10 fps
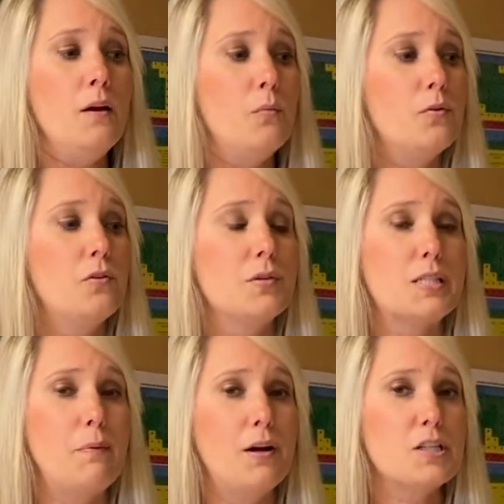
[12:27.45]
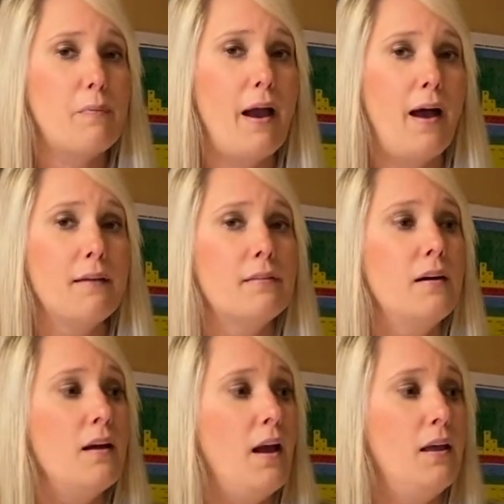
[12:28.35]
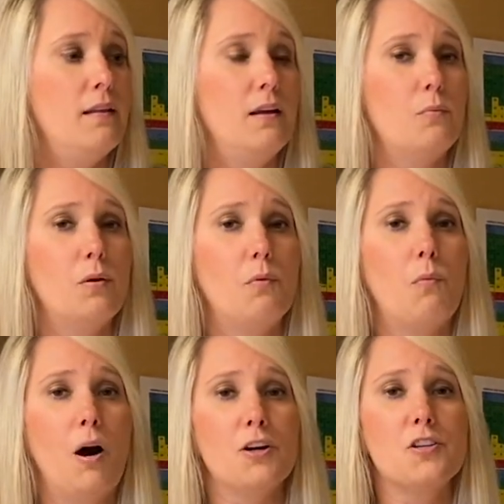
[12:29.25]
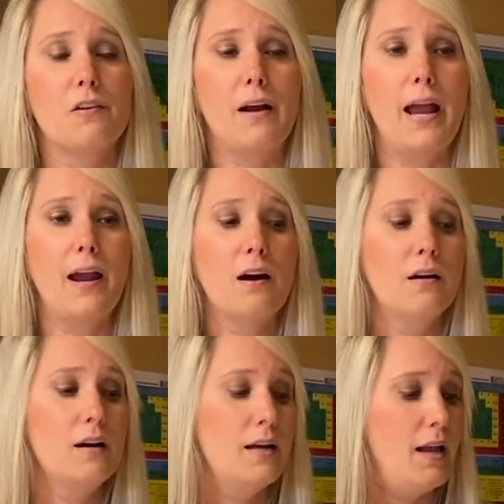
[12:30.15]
We'll do a sponge bath, and then we will wash their hair,